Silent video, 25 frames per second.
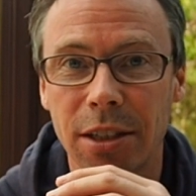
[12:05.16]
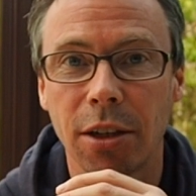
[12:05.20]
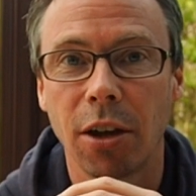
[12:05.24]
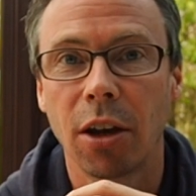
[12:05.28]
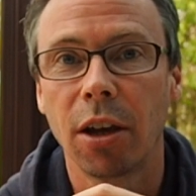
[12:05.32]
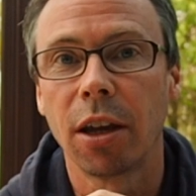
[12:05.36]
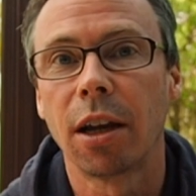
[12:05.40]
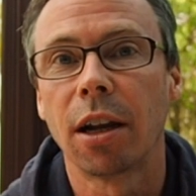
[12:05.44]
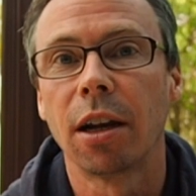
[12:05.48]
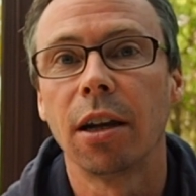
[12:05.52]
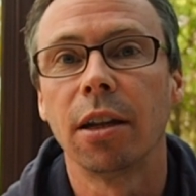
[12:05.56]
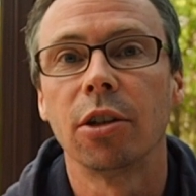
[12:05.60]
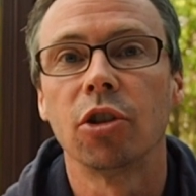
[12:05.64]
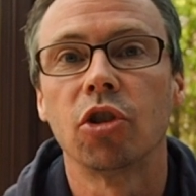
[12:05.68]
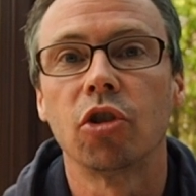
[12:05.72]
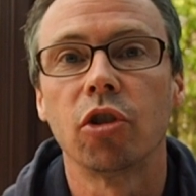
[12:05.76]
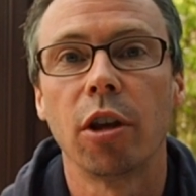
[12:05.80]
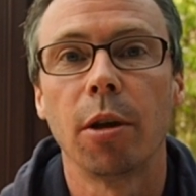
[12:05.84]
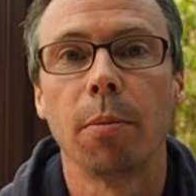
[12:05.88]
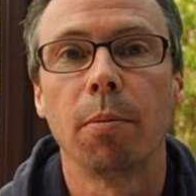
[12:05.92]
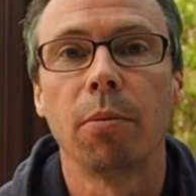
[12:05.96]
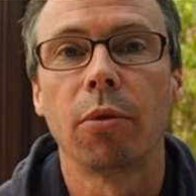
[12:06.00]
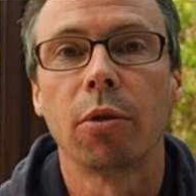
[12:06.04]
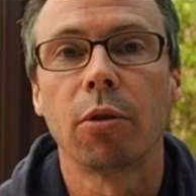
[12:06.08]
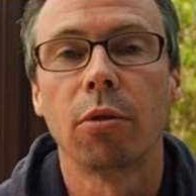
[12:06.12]
cycling
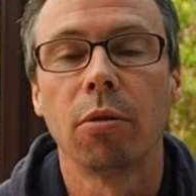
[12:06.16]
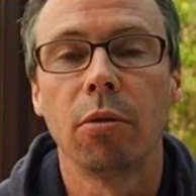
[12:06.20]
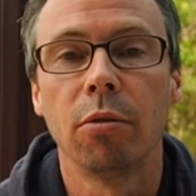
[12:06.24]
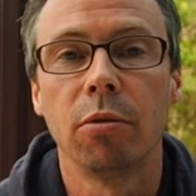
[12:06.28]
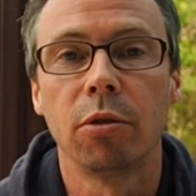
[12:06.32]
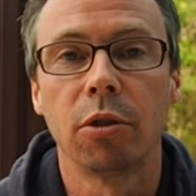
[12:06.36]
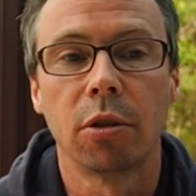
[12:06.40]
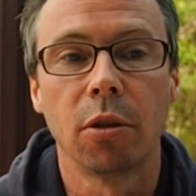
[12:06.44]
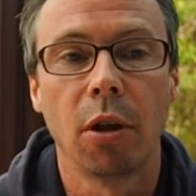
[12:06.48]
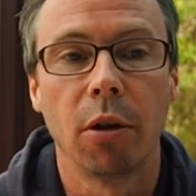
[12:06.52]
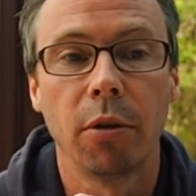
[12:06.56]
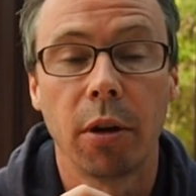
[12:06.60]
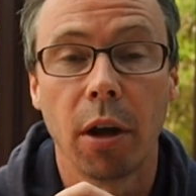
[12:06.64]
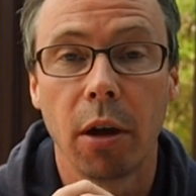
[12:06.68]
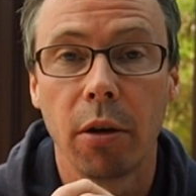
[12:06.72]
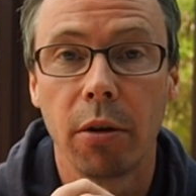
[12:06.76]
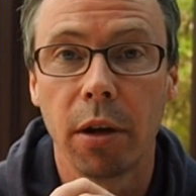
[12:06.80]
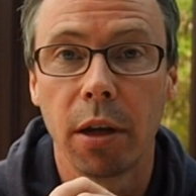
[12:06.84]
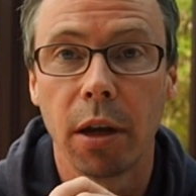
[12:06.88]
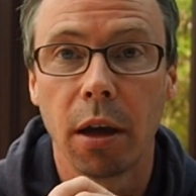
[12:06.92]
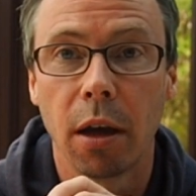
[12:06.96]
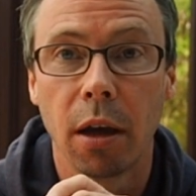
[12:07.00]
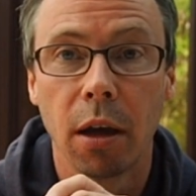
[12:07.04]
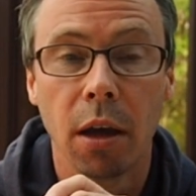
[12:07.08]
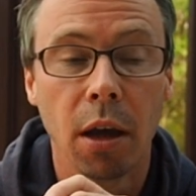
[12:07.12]
trip through
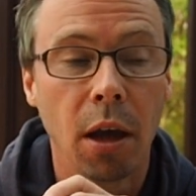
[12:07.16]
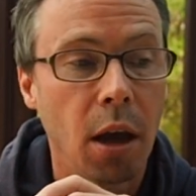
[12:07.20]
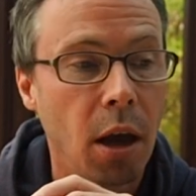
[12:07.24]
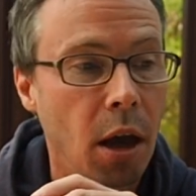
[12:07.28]
Snowdonia.